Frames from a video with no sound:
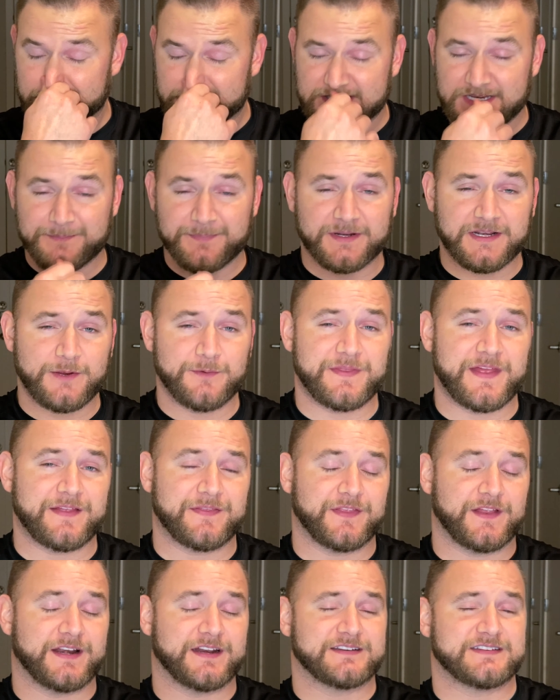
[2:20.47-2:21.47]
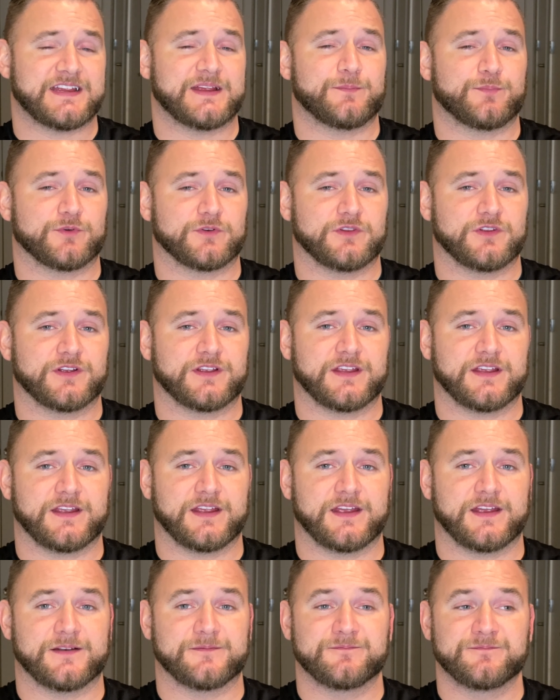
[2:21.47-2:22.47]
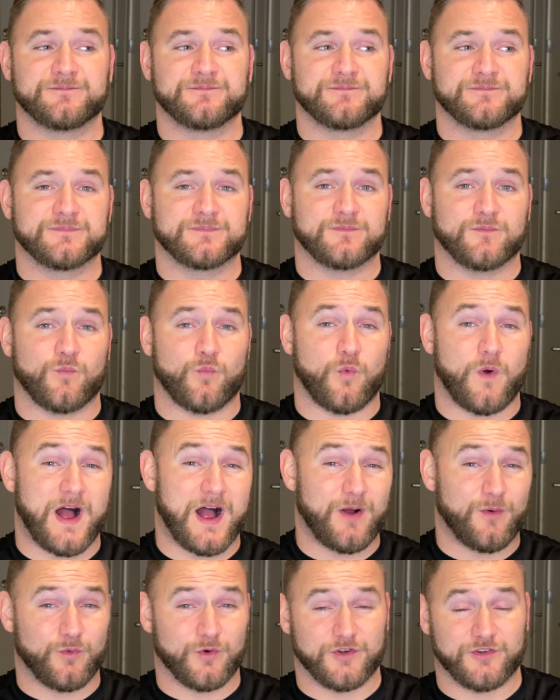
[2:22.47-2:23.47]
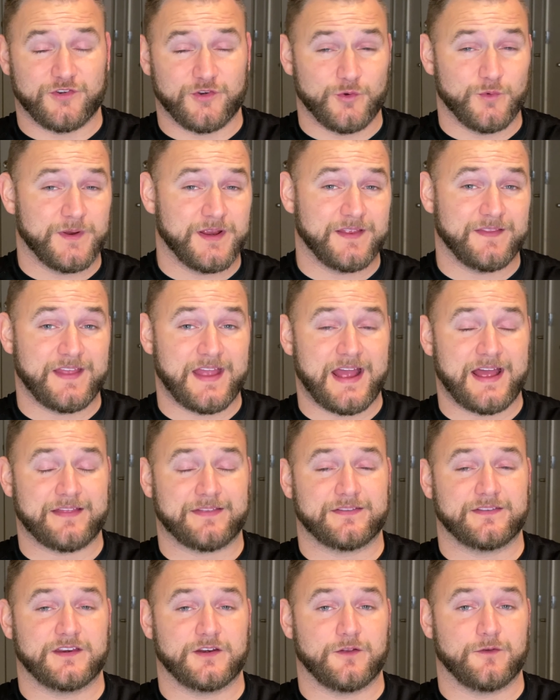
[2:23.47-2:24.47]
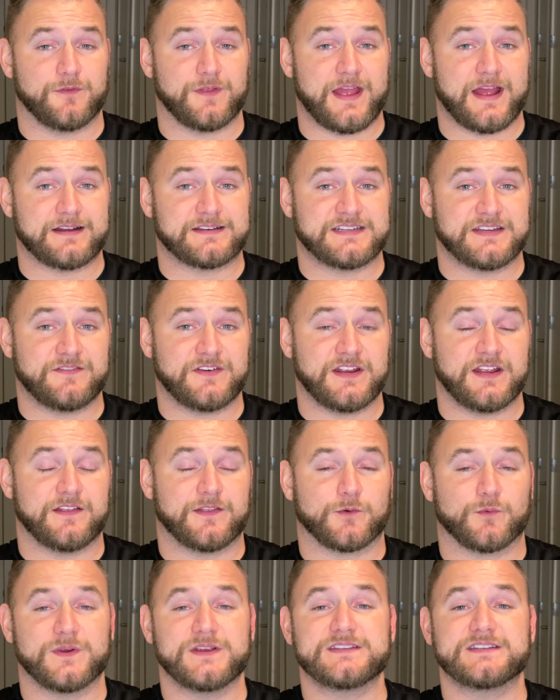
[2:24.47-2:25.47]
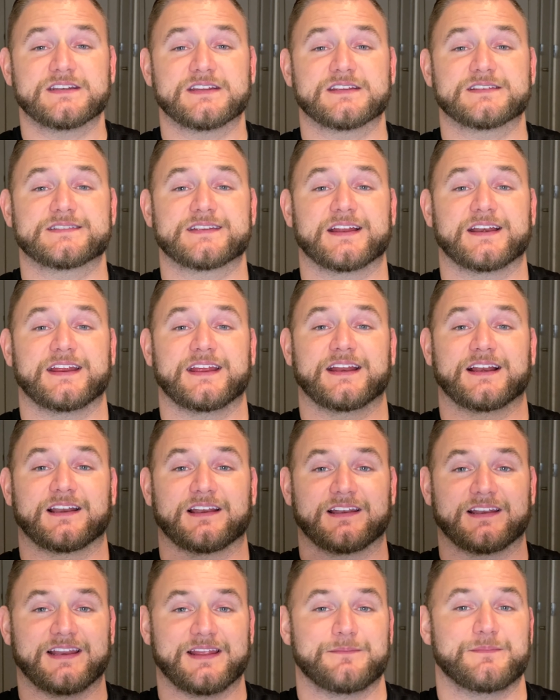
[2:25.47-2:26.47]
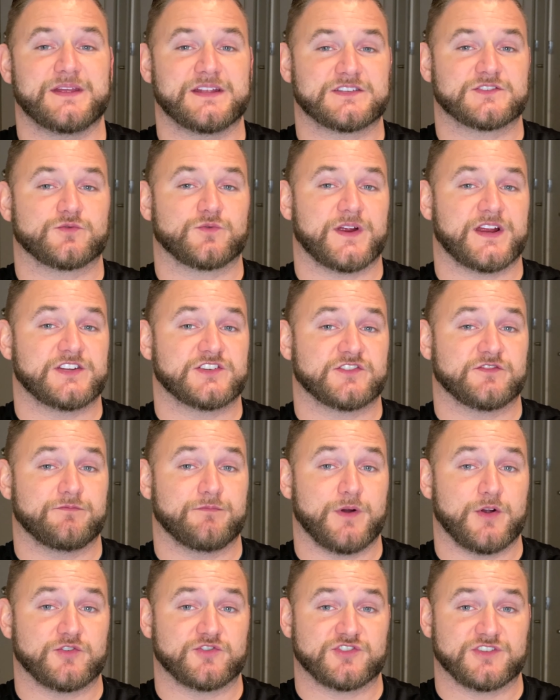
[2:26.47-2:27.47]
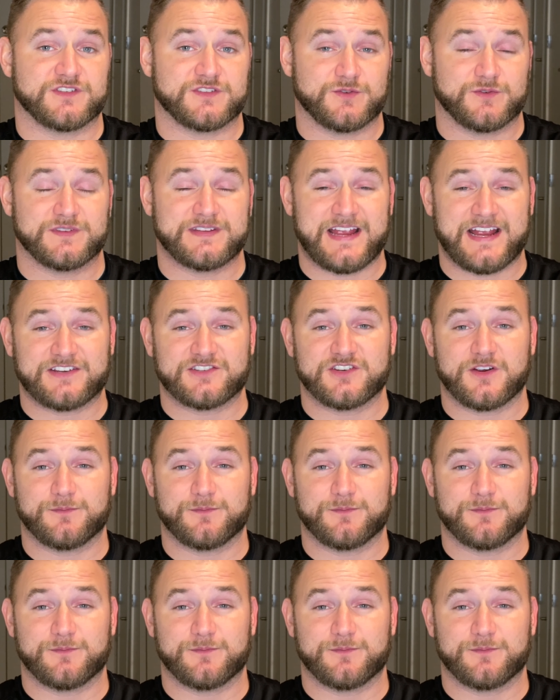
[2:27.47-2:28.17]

Typically with athletic tape, we're looking at while we're doing the you know the activity and the reason is that it limits range of motion so it's actually